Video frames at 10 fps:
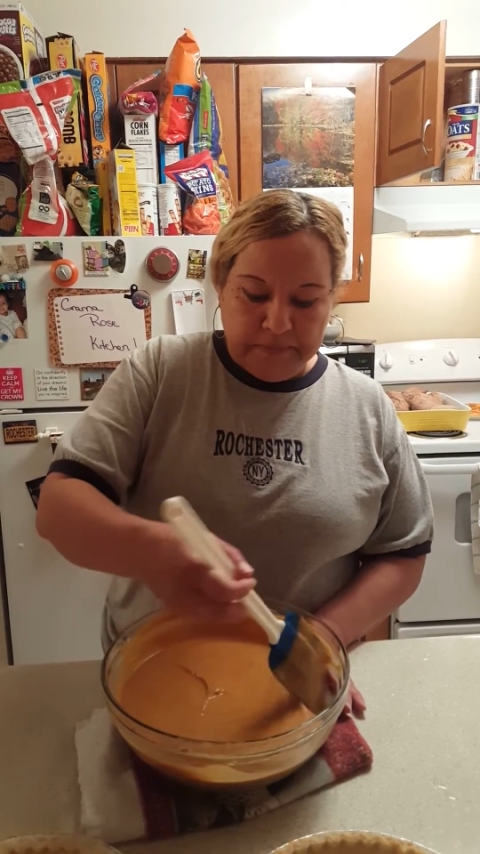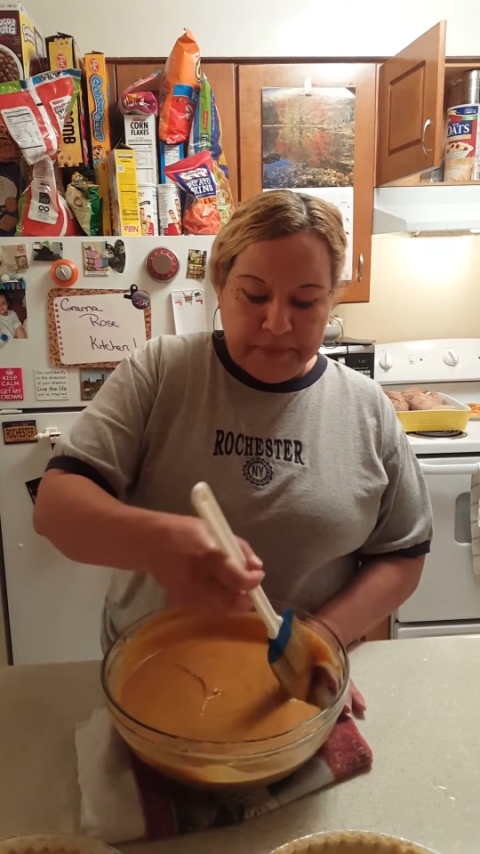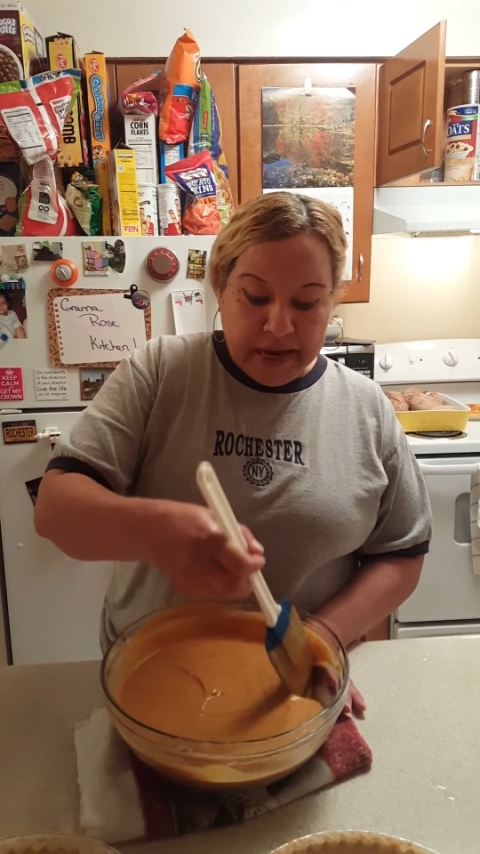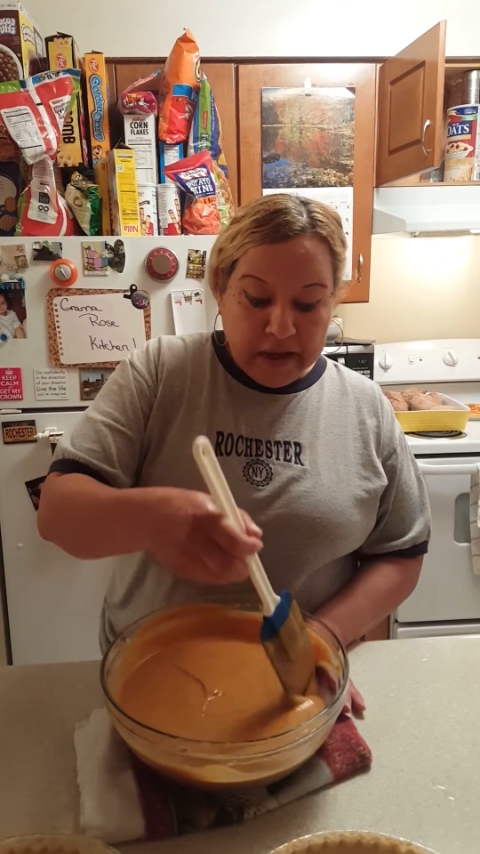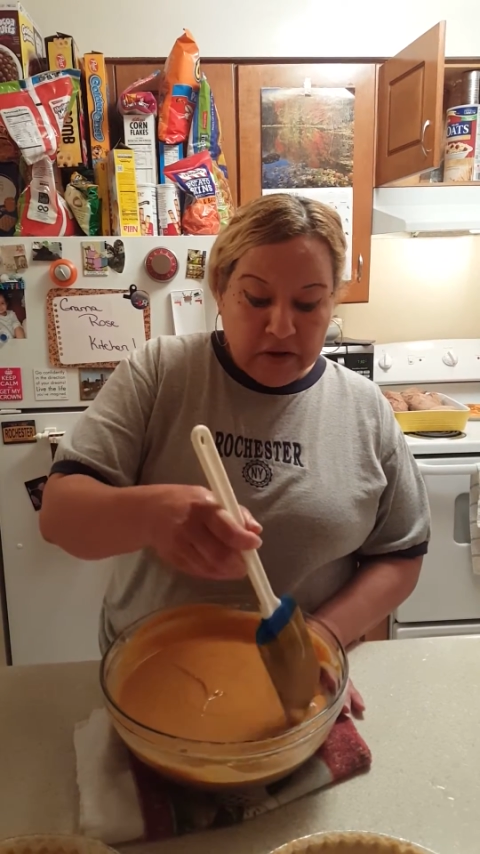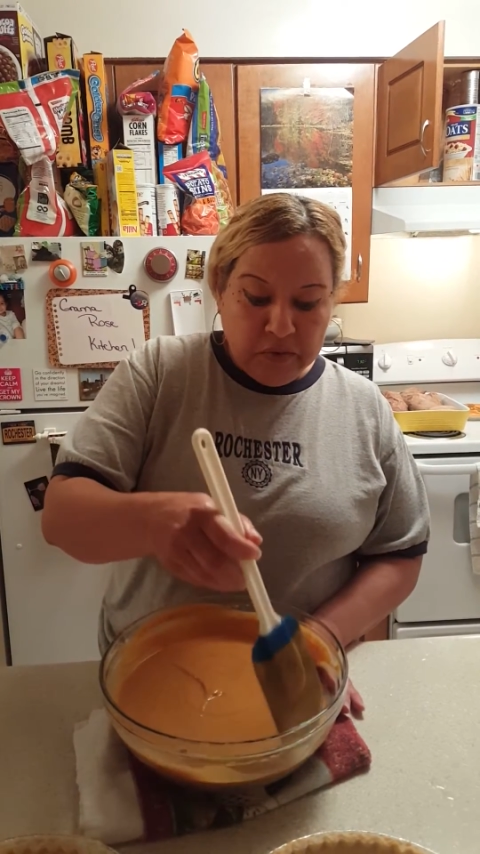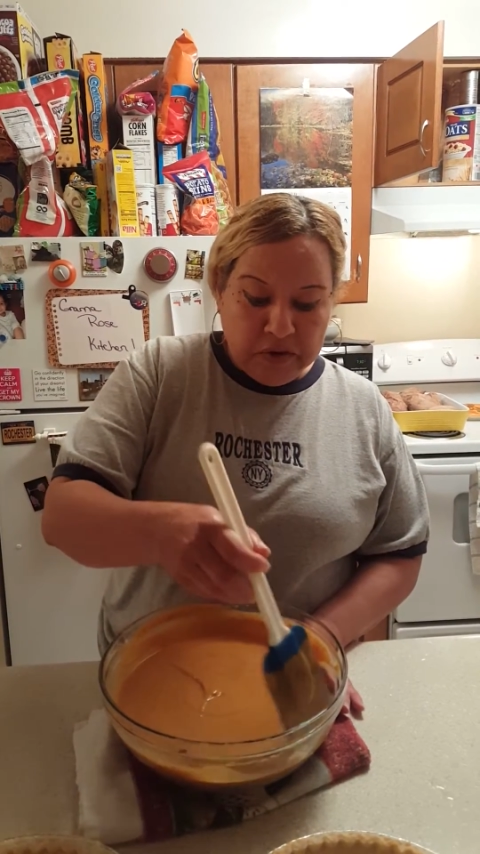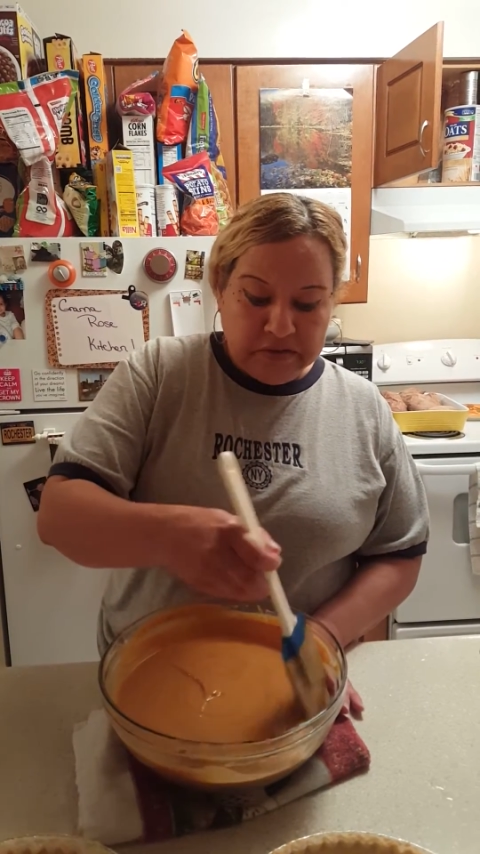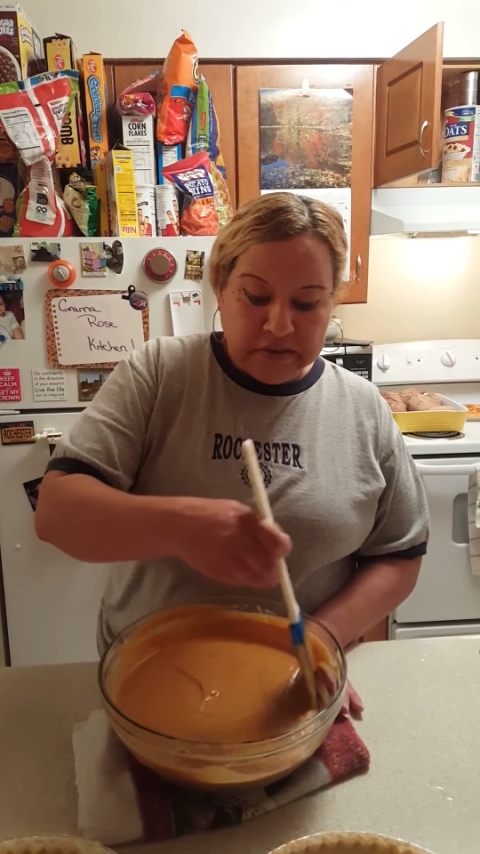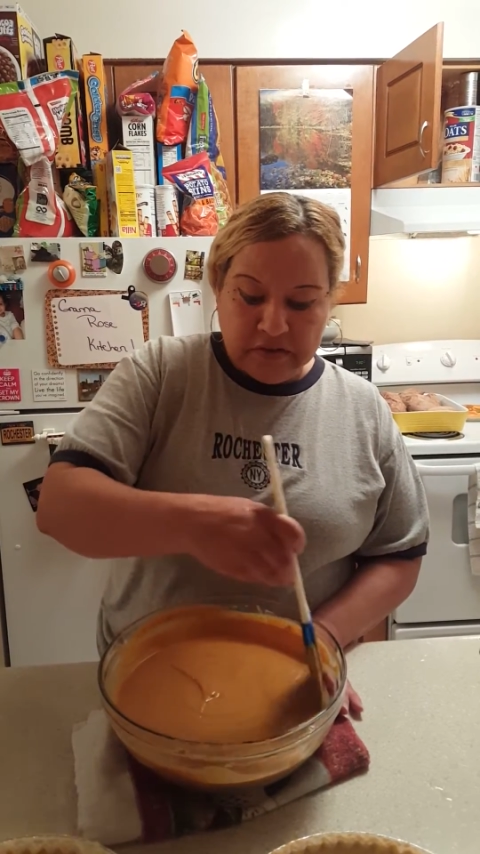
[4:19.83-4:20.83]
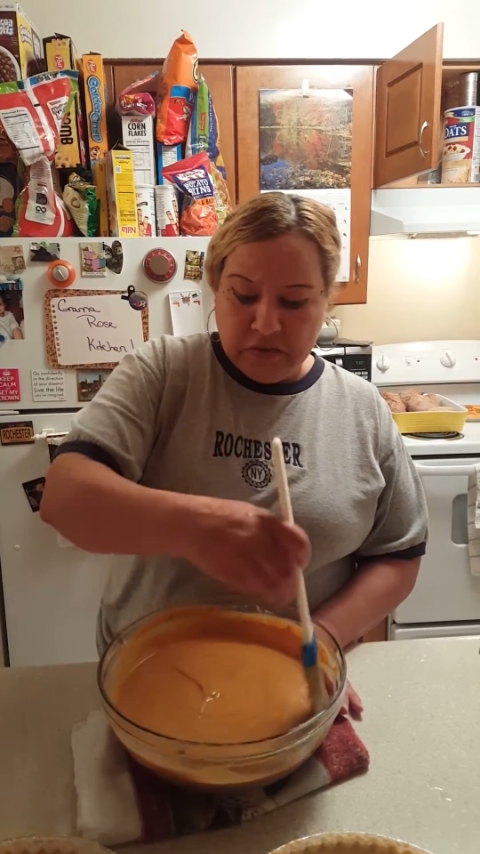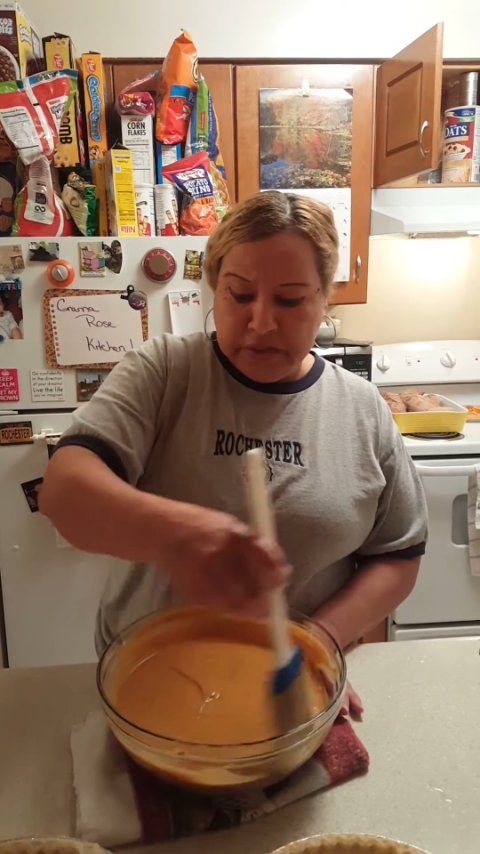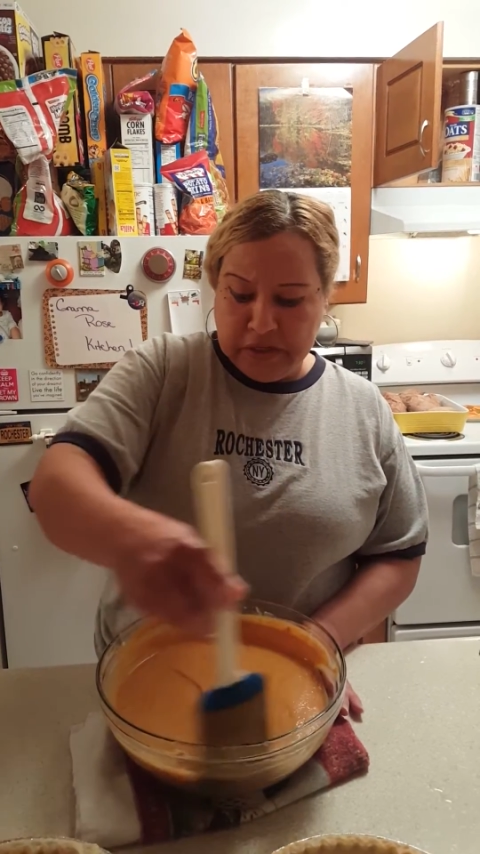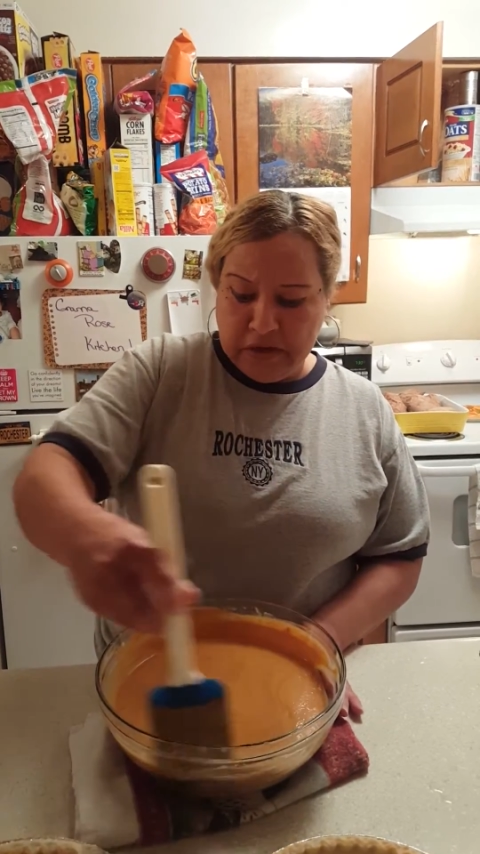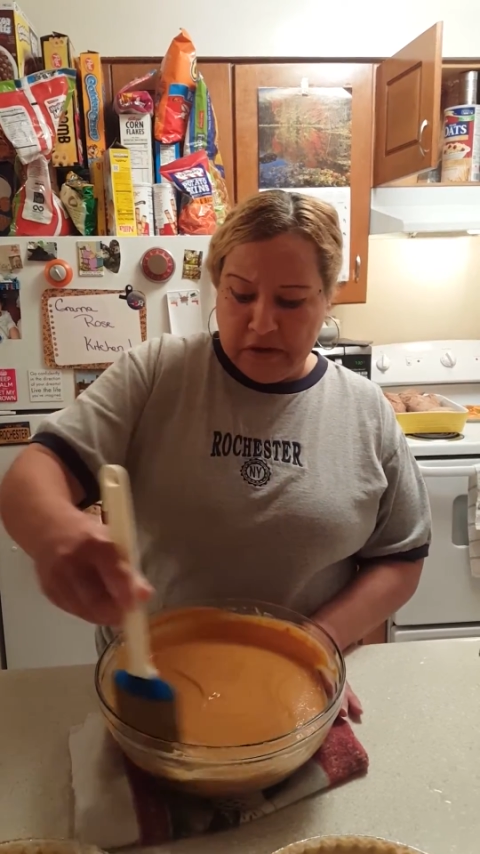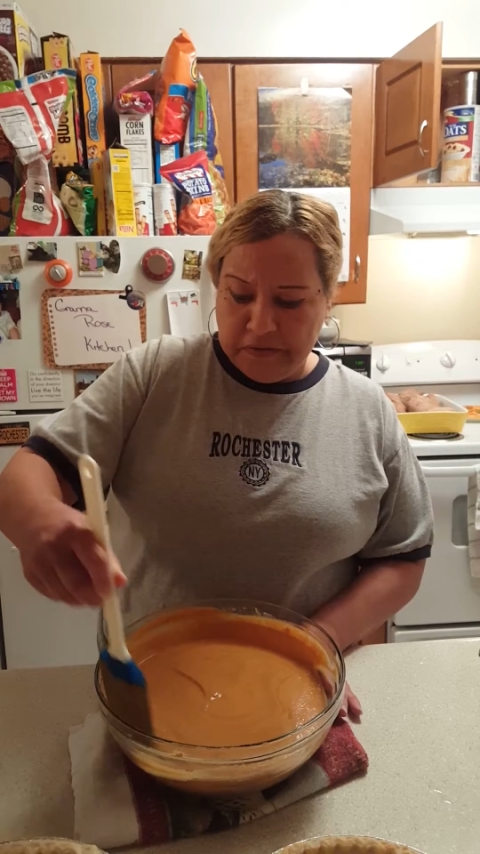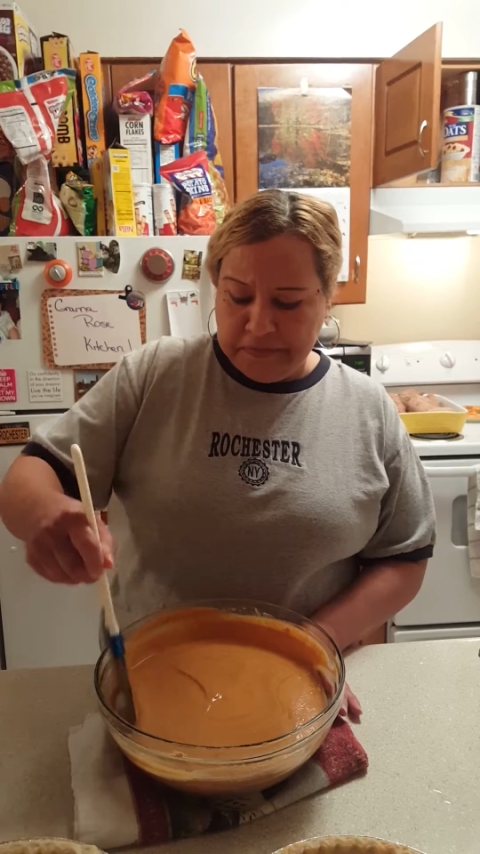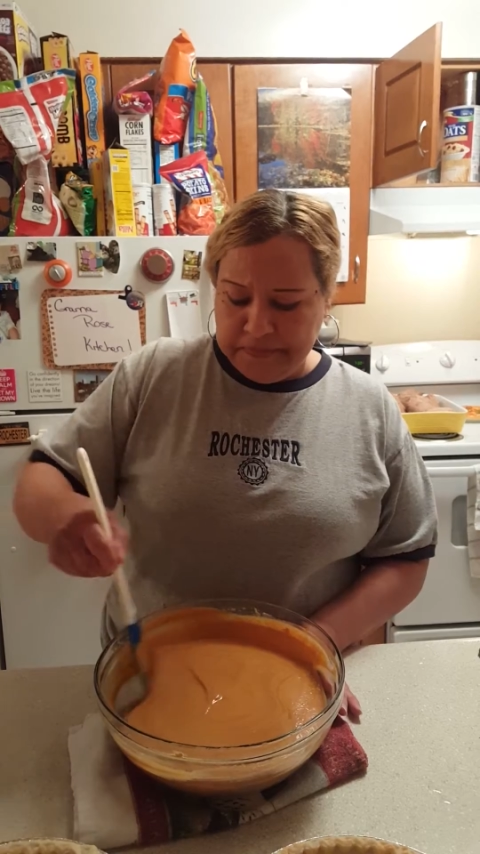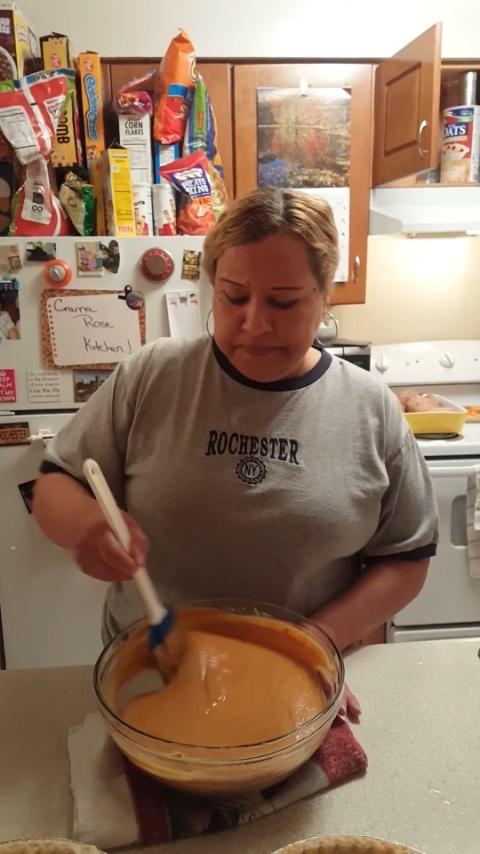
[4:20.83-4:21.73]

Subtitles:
batter wasn't sweet enough.